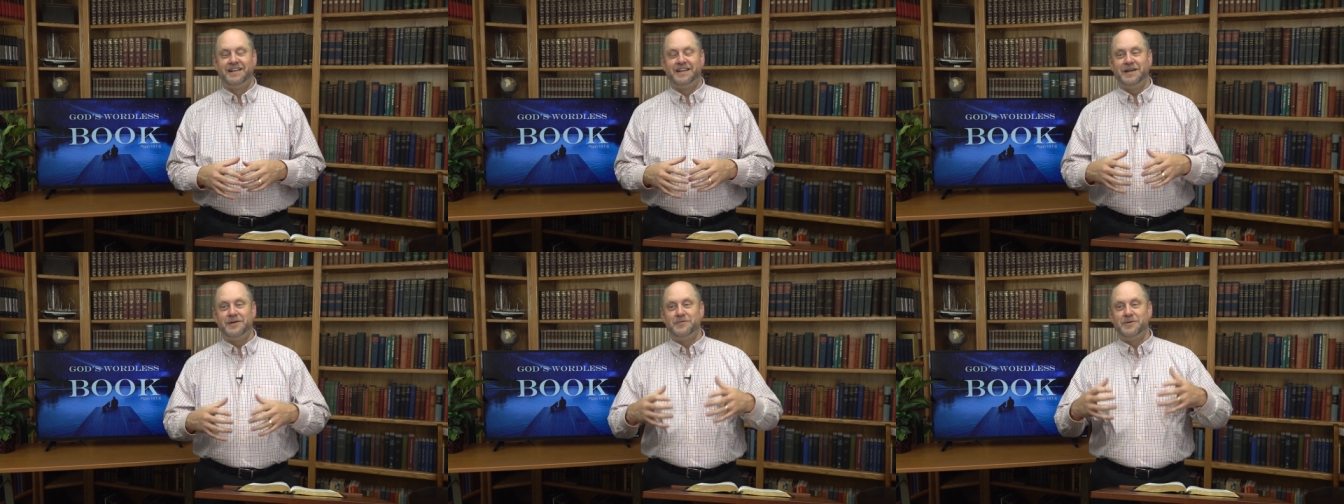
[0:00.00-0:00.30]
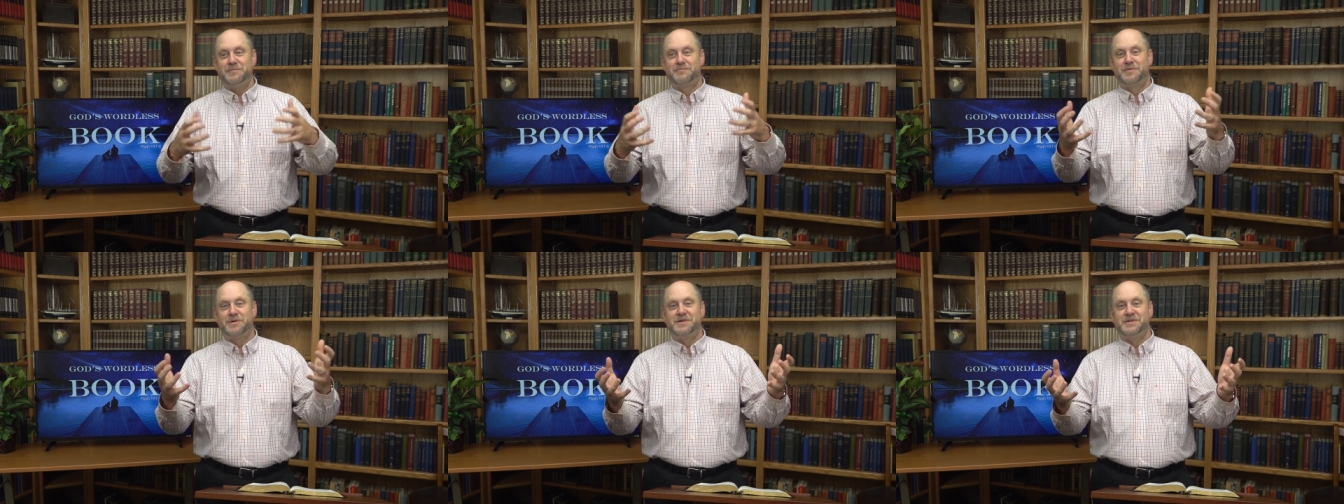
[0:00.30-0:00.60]
they
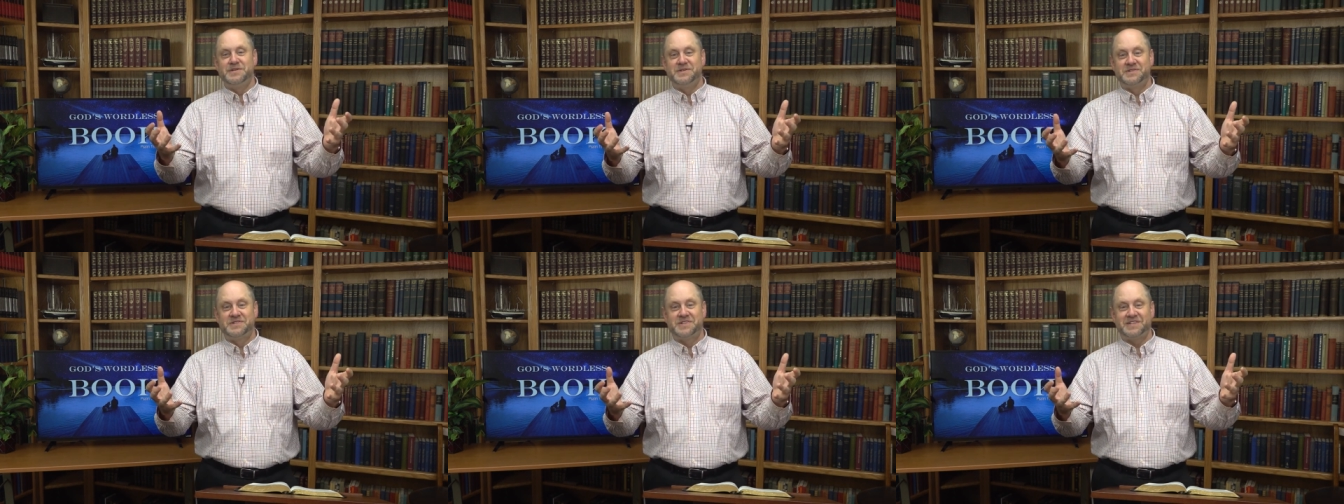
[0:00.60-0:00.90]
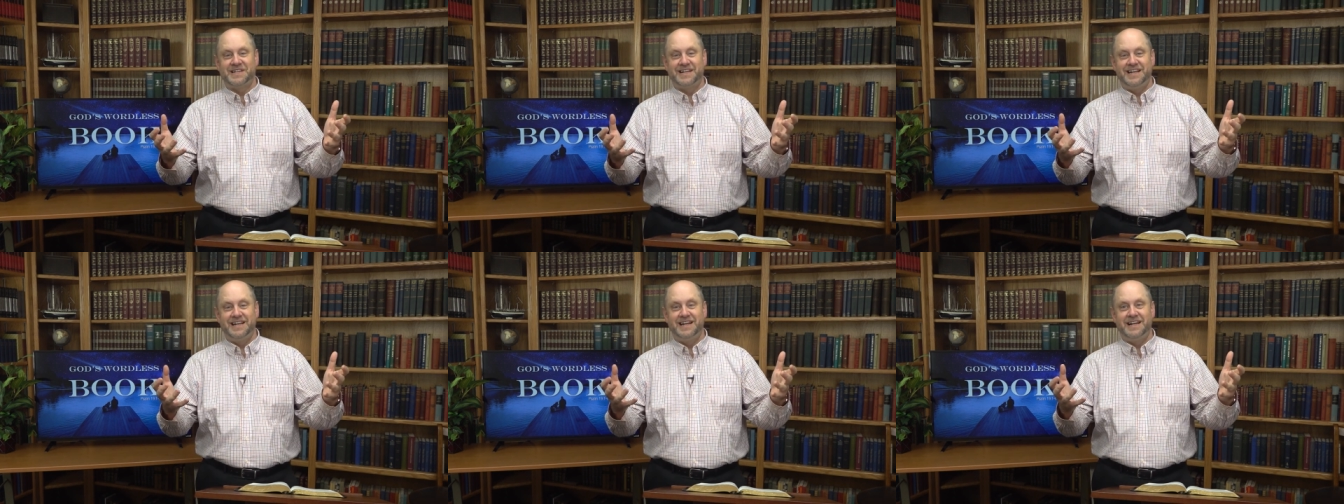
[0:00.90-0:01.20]
would produce
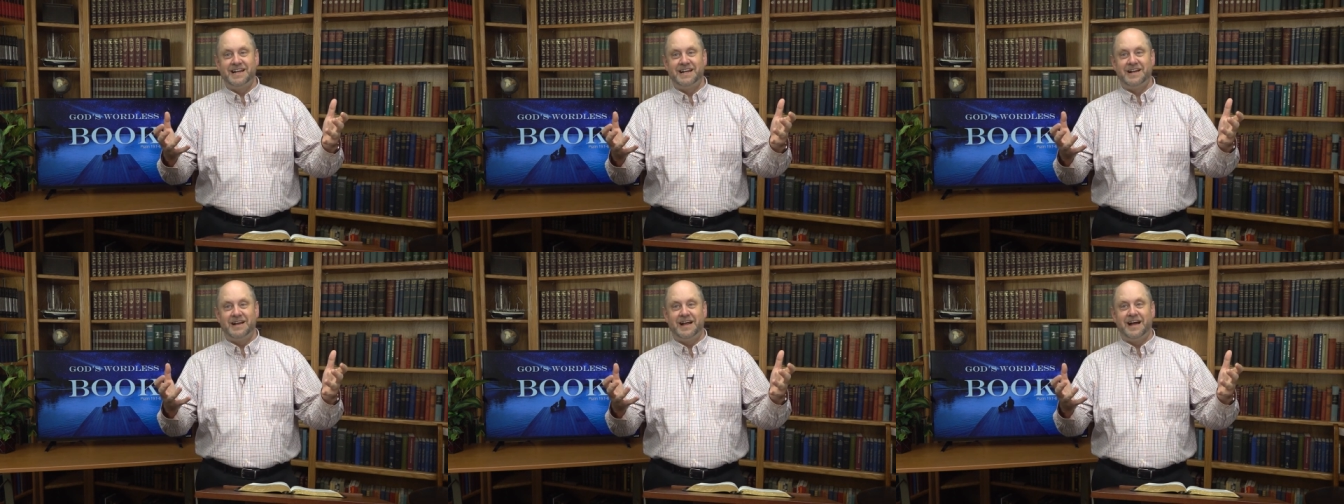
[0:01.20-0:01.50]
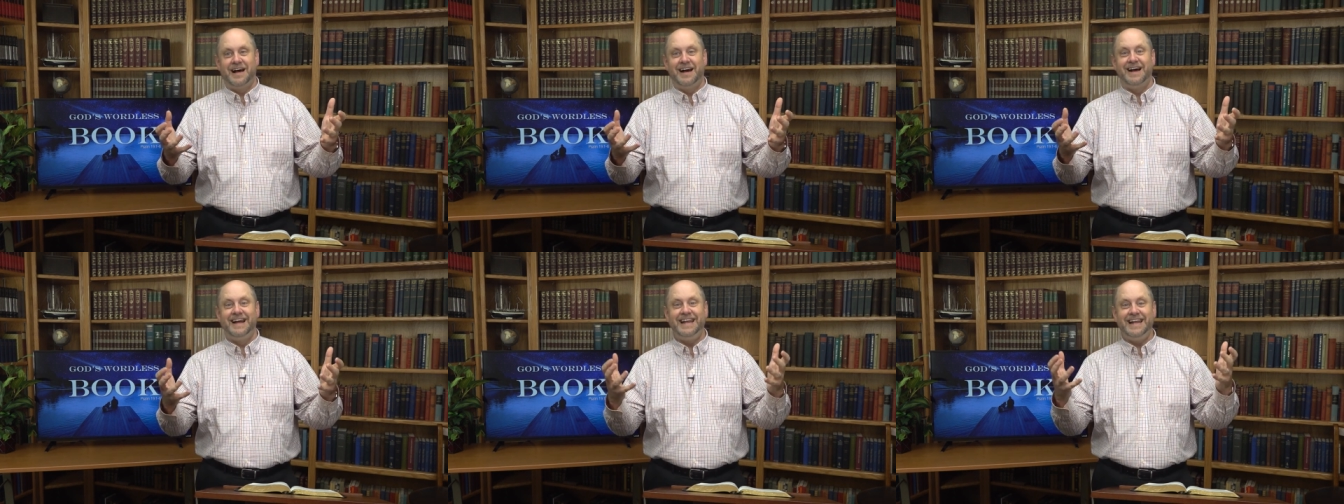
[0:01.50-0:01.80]
in
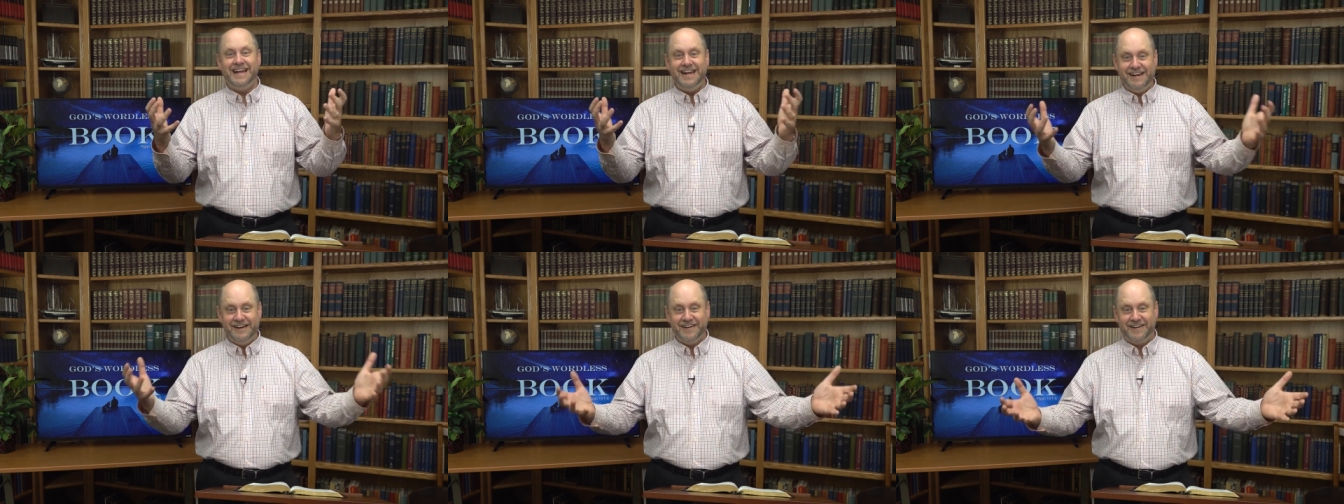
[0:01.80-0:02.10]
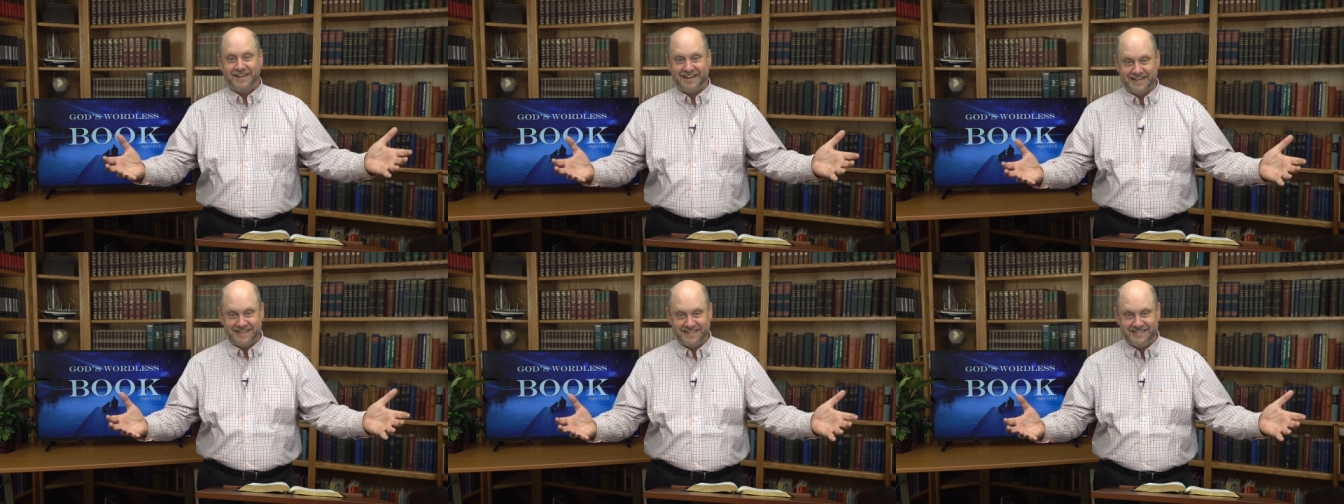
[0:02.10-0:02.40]
a
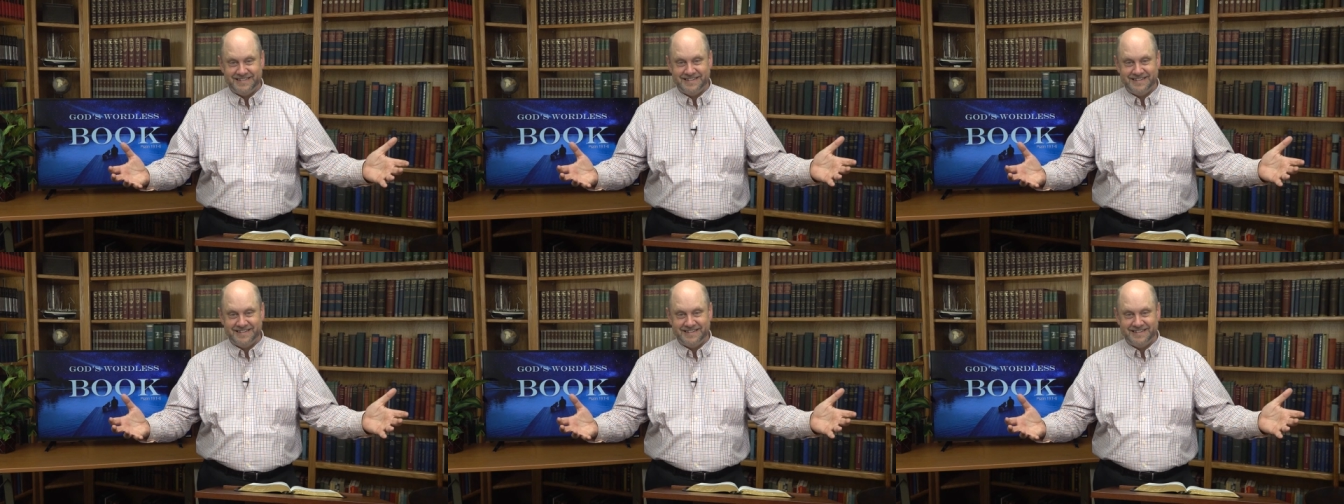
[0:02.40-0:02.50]
year.